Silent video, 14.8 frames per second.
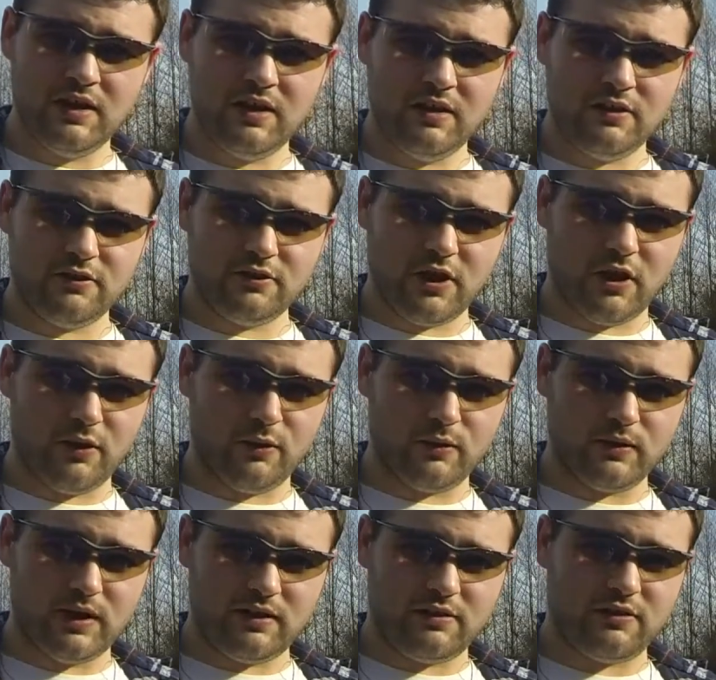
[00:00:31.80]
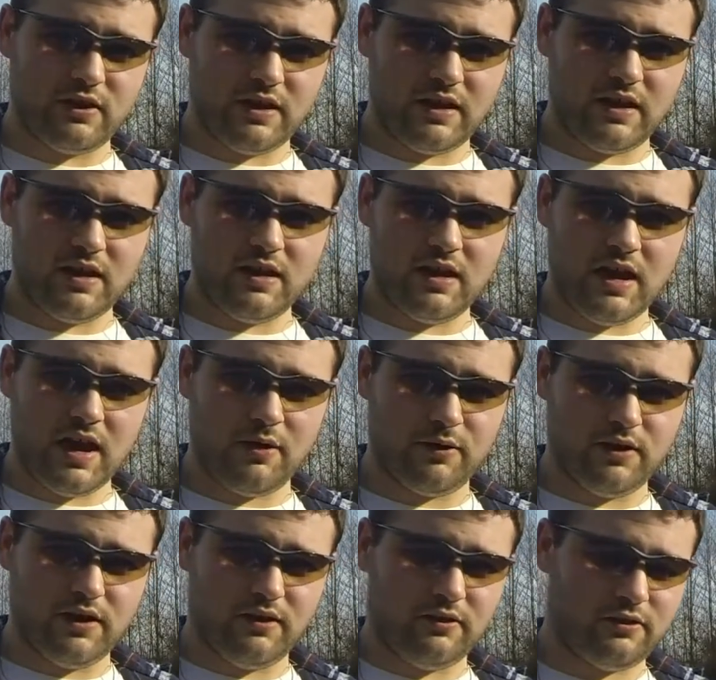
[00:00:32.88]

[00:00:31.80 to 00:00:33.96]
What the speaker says: so let's see how it does.